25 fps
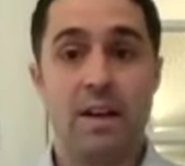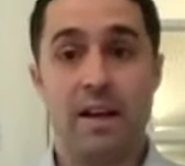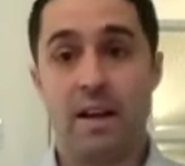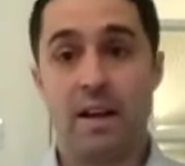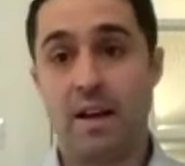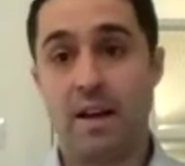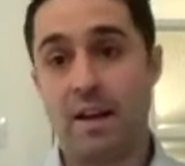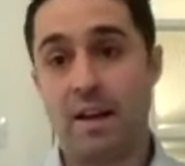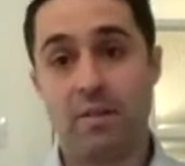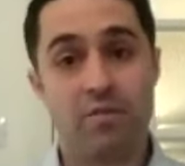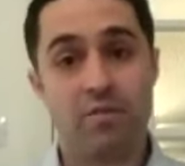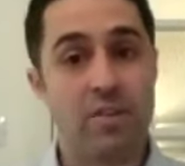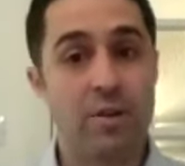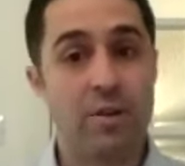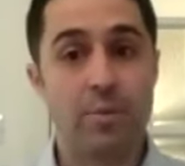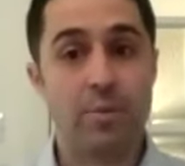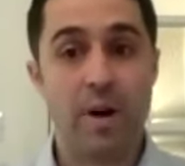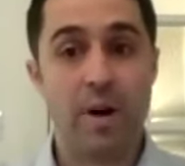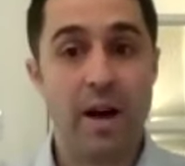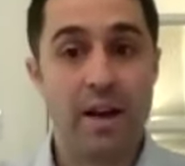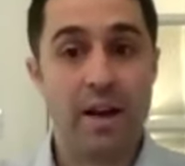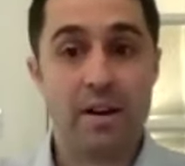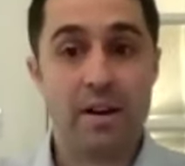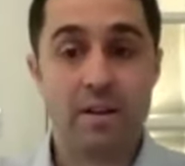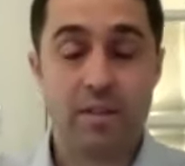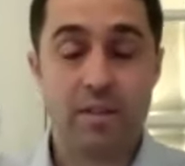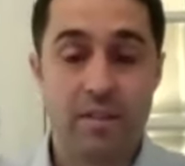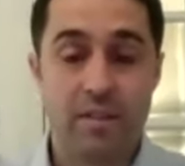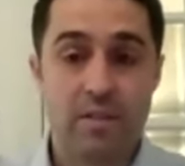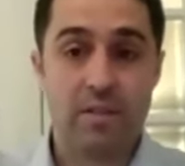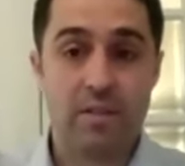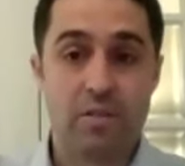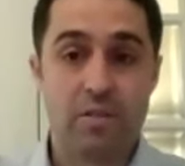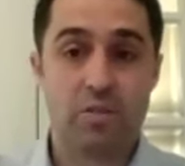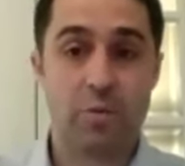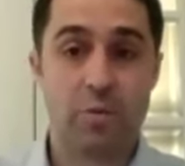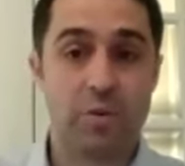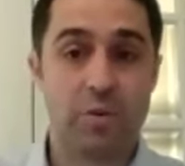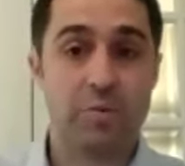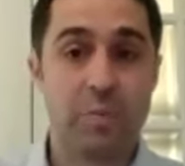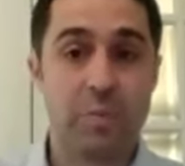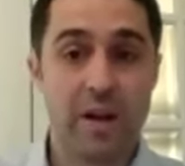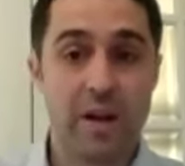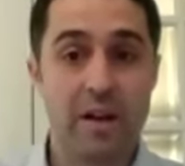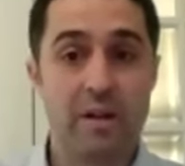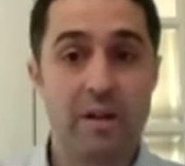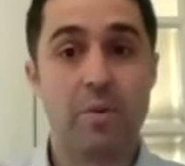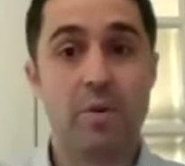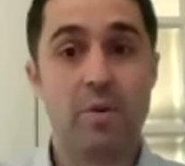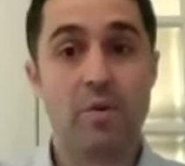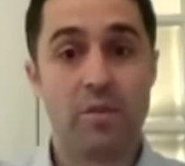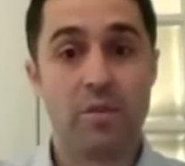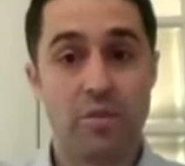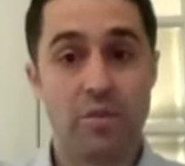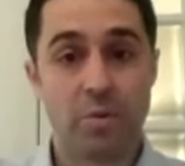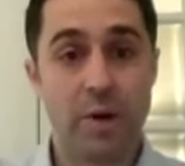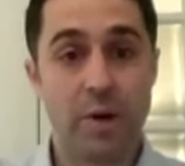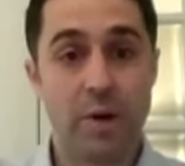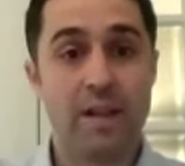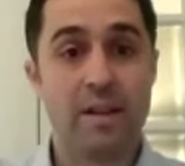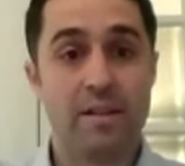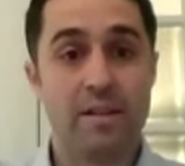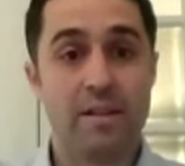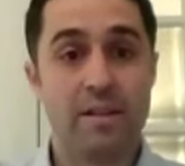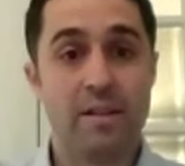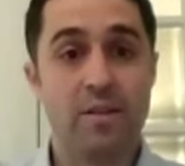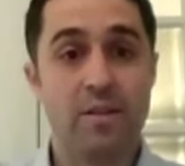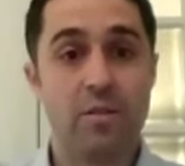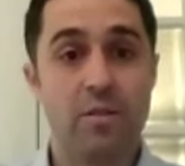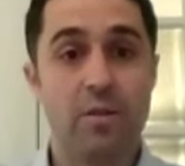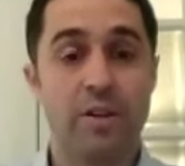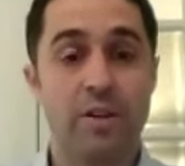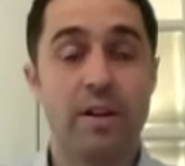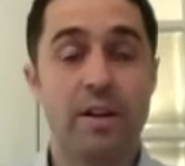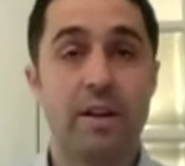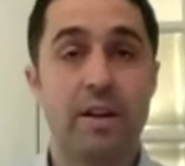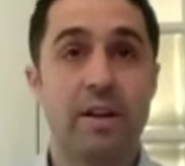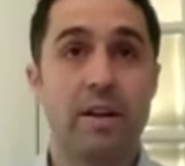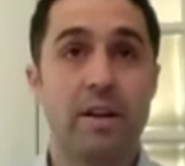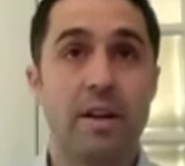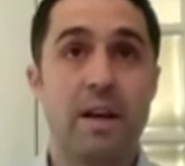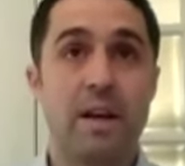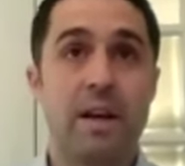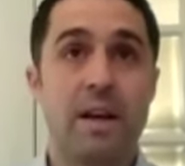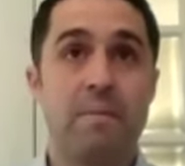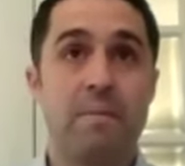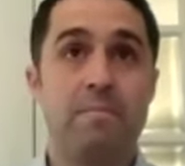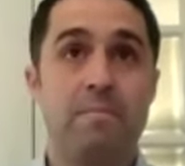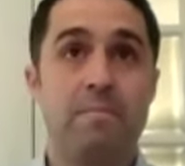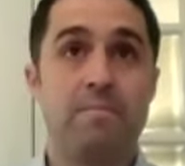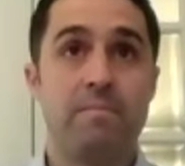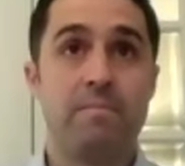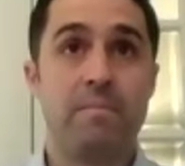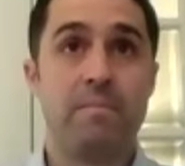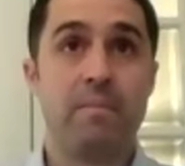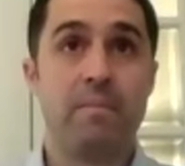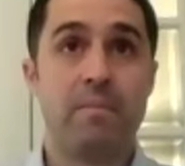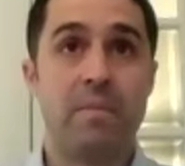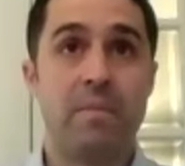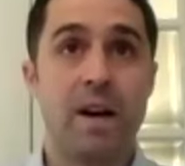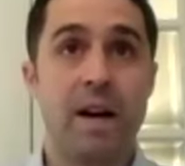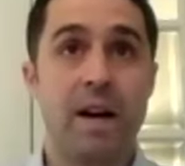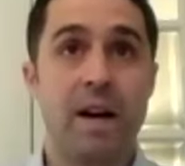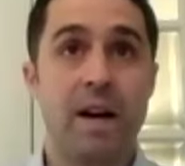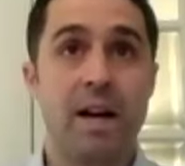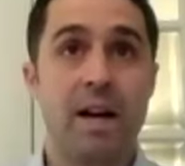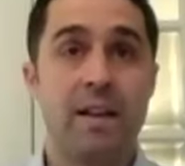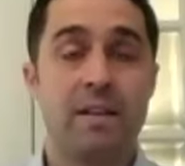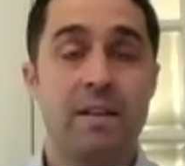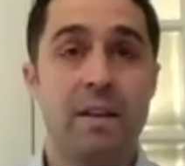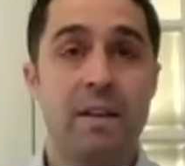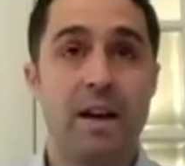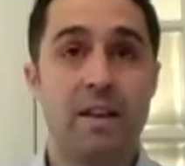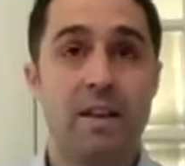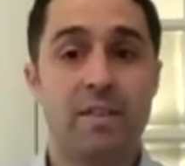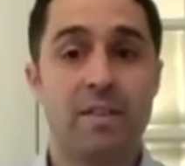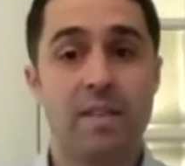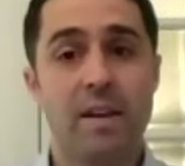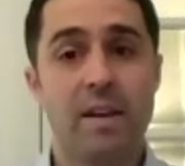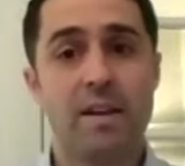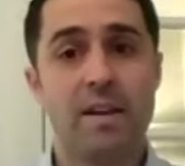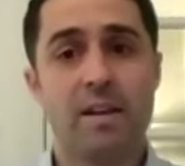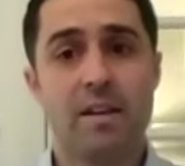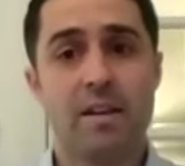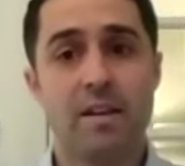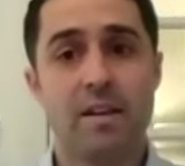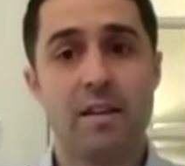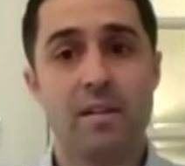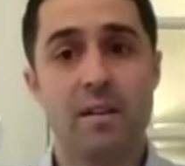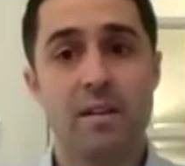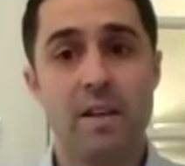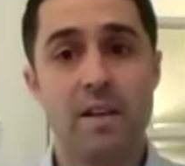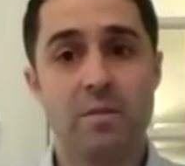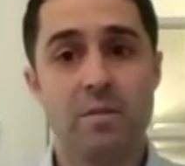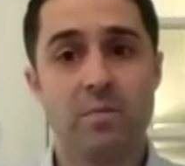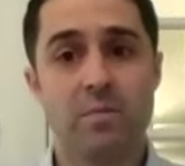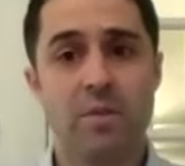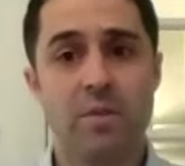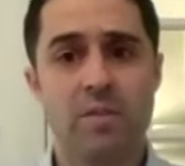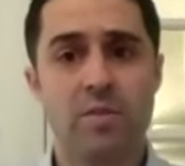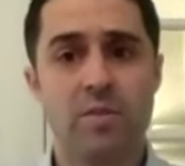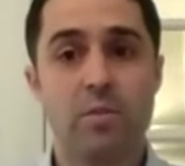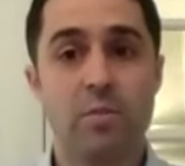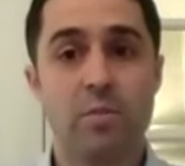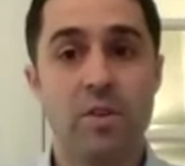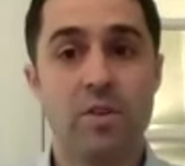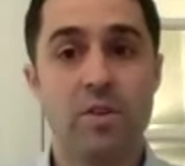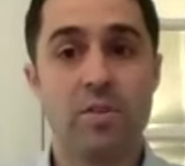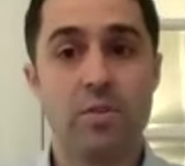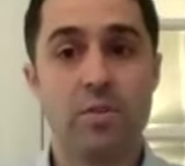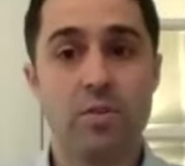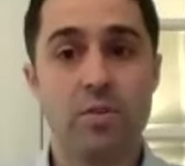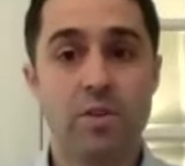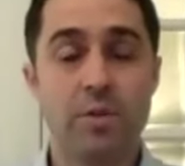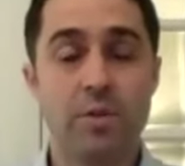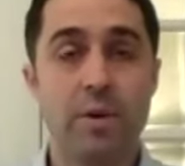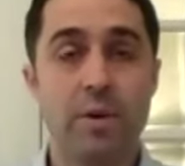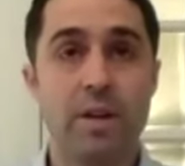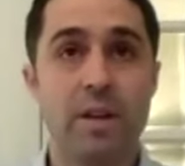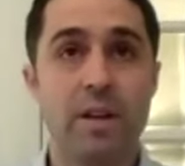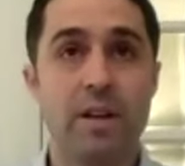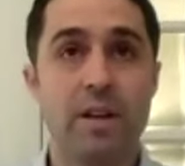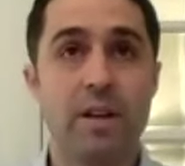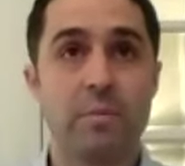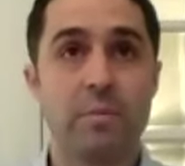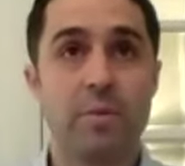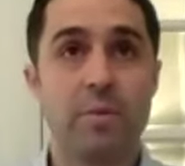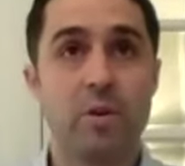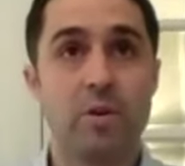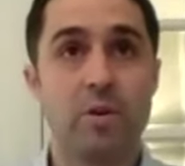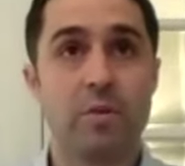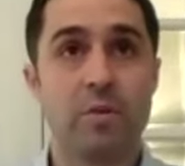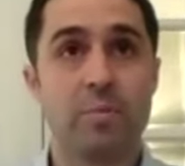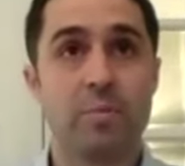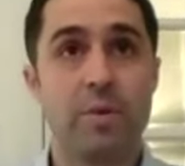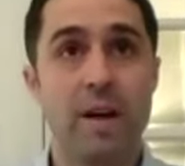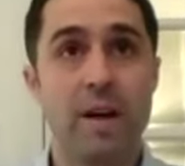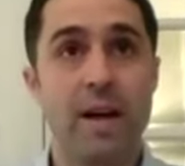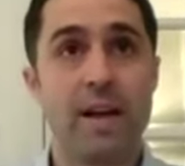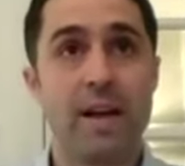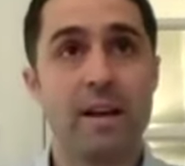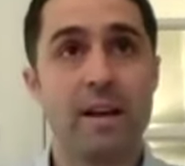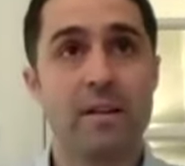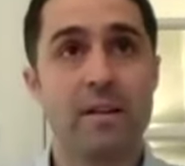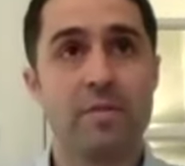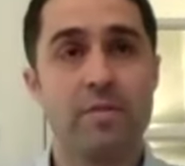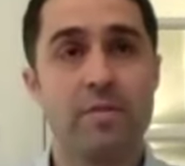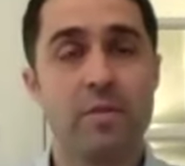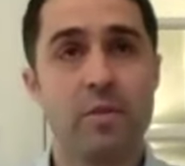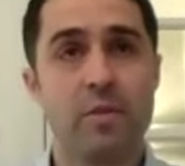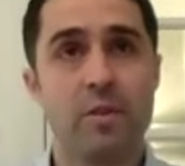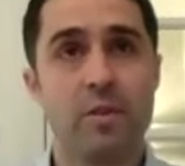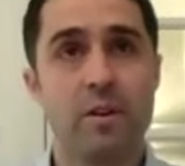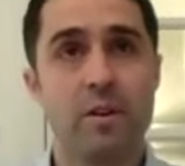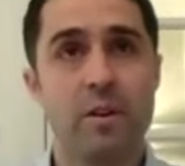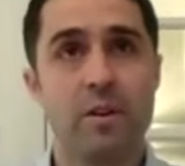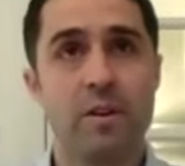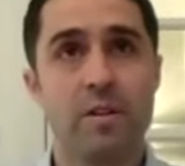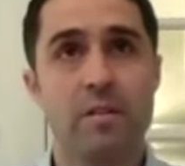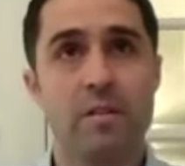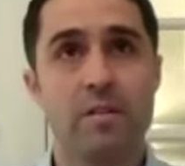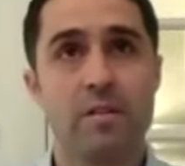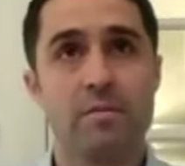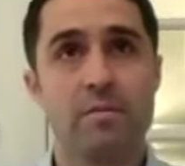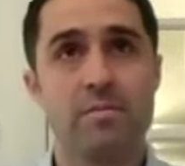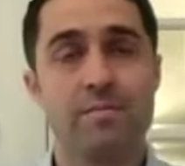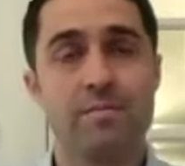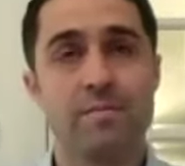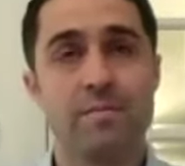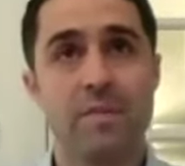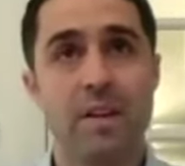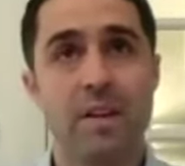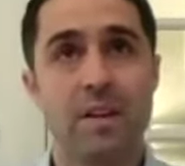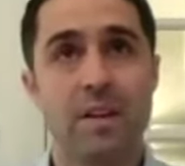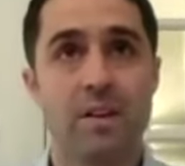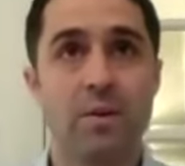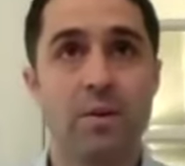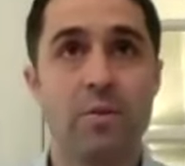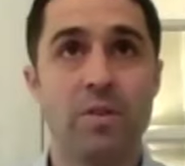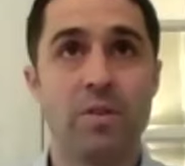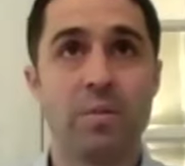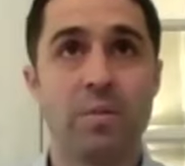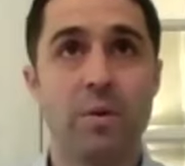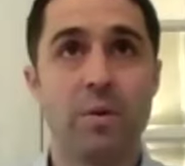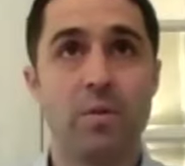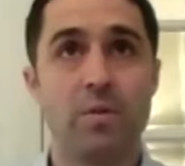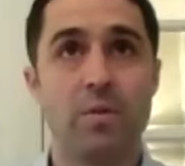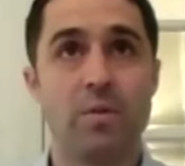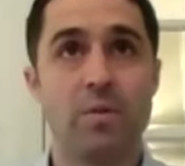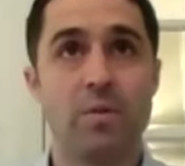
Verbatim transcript: uh, rewired so we spent about 20 on it um, and I think like we we sold one in the block prior for around about